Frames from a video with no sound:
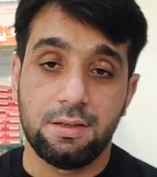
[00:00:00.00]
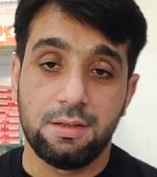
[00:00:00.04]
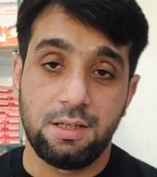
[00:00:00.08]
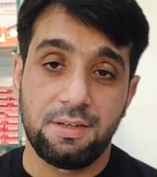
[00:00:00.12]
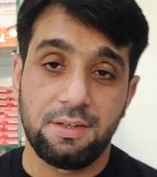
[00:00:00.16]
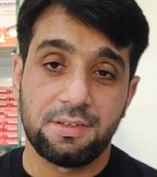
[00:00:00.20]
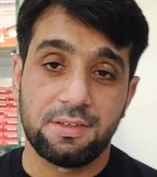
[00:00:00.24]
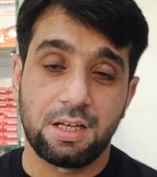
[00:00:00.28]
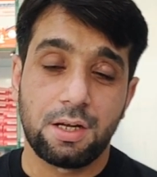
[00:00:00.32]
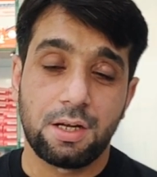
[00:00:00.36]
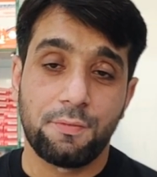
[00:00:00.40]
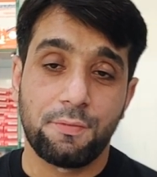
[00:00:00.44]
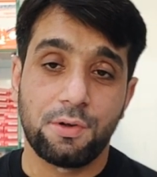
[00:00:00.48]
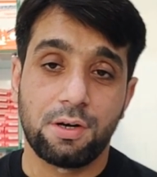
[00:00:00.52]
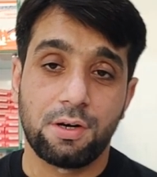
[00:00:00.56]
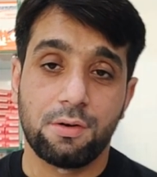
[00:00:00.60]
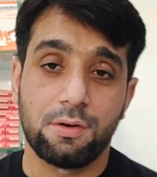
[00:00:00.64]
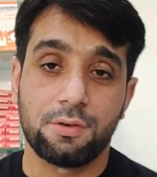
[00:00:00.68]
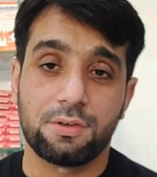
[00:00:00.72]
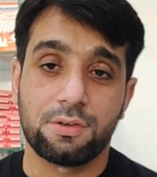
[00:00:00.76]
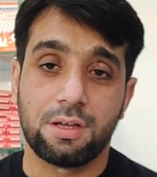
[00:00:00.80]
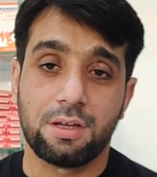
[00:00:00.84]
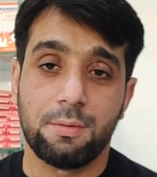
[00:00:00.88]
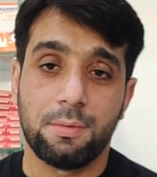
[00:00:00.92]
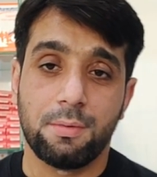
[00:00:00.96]
These
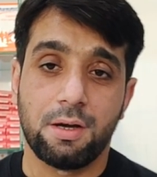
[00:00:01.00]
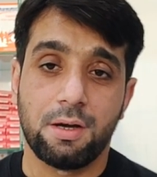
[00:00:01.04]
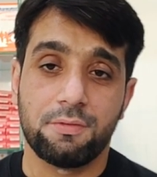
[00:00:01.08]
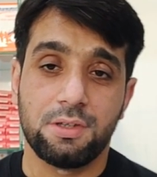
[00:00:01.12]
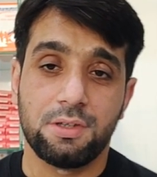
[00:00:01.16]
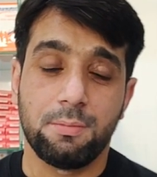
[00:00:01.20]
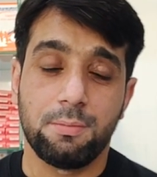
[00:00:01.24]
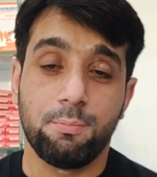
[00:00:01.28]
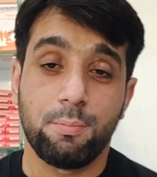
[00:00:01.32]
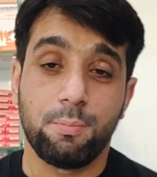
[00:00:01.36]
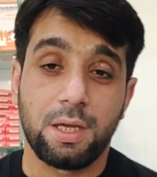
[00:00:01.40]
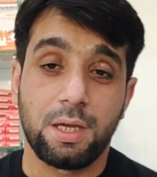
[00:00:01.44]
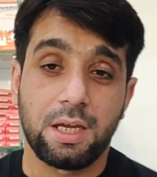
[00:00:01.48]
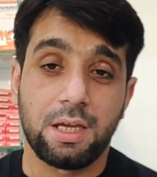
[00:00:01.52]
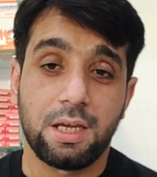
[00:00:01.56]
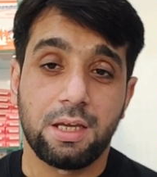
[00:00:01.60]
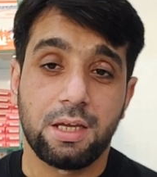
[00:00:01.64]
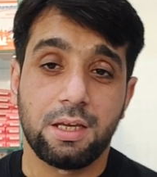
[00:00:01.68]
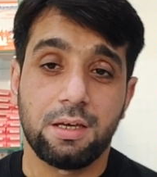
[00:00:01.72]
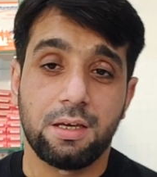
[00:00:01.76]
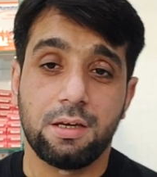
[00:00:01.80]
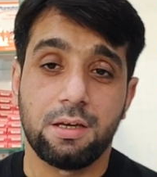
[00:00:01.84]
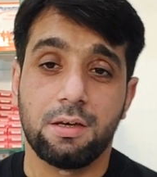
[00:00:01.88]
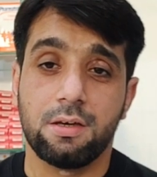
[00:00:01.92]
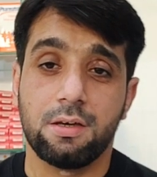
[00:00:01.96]
are some of the
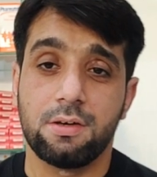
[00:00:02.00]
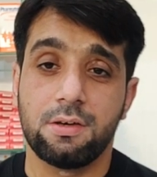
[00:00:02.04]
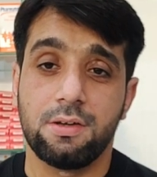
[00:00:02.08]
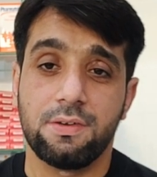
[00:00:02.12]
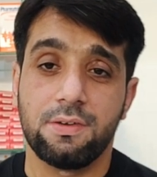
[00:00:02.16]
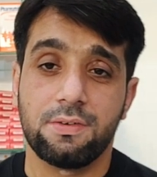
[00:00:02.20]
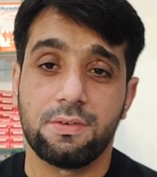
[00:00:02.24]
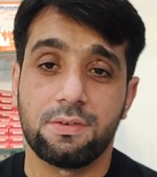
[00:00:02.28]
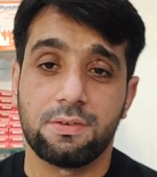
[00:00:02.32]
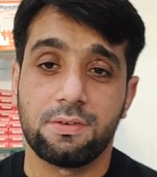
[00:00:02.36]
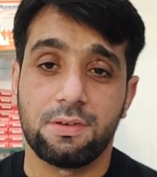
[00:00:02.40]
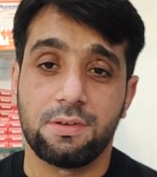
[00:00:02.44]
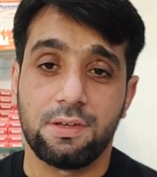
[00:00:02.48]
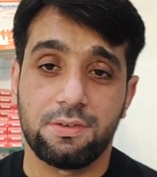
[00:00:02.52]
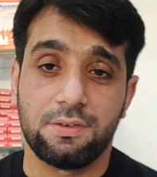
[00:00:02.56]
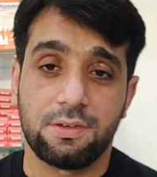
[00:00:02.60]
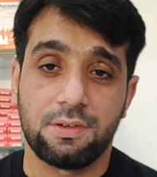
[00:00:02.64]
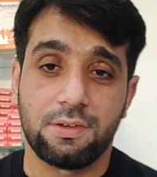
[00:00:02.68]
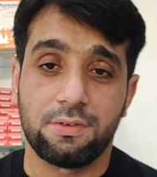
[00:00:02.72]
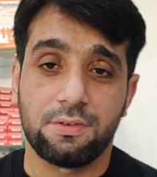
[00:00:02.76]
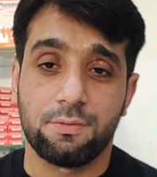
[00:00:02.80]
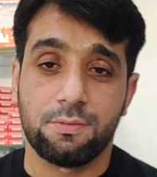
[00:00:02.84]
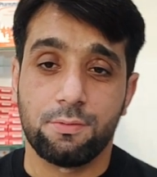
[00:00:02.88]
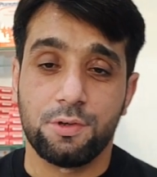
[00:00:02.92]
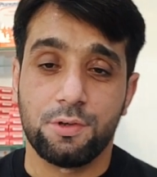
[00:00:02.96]
main
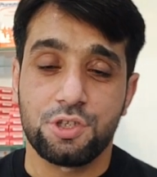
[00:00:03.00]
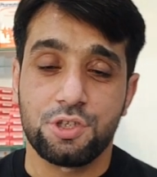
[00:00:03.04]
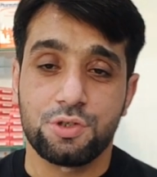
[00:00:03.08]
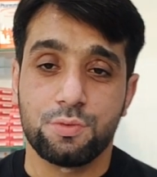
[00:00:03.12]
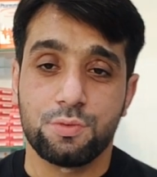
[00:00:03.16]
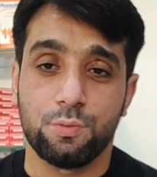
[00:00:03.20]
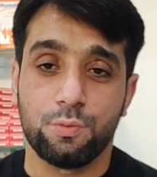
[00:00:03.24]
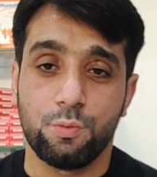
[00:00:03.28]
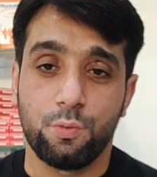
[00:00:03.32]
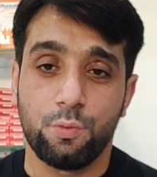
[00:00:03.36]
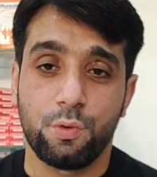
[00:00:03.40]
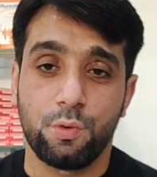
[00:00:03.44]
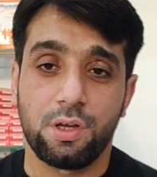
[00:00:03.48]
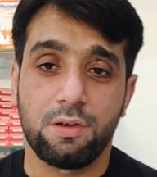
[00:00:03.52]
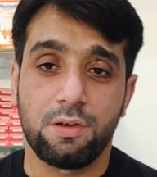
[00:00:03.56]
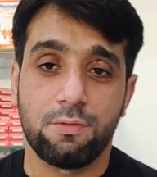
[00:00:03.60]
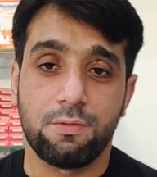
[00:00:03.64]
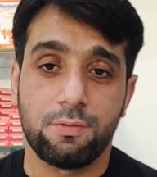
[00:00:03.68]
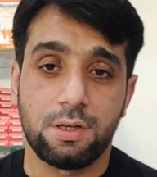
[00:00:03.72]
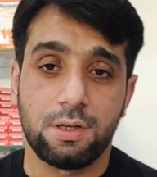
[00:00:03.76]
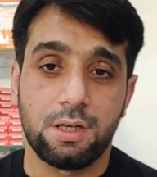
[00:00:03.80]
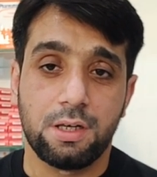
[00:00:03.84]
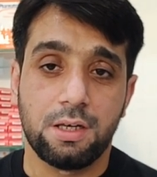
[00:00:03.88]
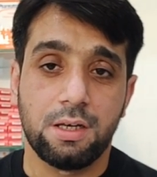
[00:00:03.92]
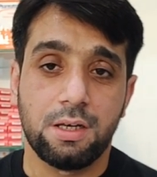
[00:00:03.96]
diseases which we
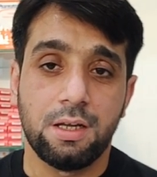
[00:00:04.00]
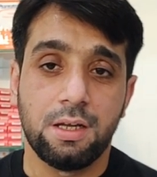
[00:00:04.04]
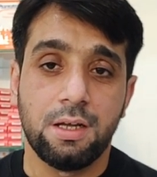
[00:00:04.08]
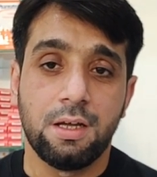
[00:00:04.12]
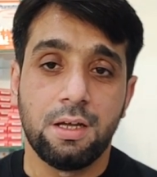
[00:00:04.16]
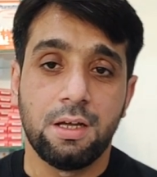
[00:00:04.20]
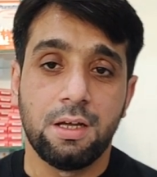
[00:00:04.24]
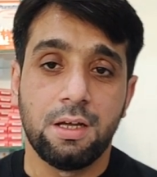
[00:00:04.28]
will